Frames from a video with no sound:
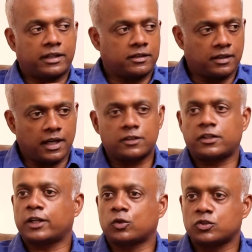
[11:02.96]
In fact,
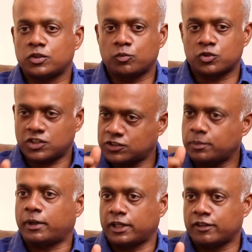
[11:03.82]
Kaatre Konjam was
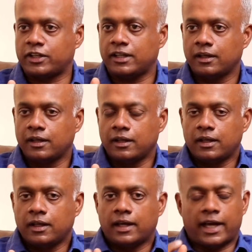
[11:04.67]
just a Pallavi.
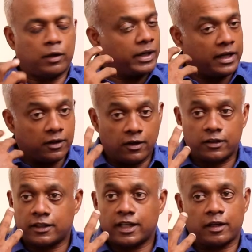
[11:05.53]
And when I
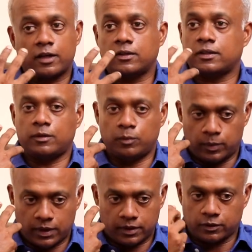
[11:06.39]
heard it and I heard
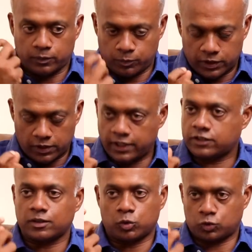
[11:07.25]
the lyrics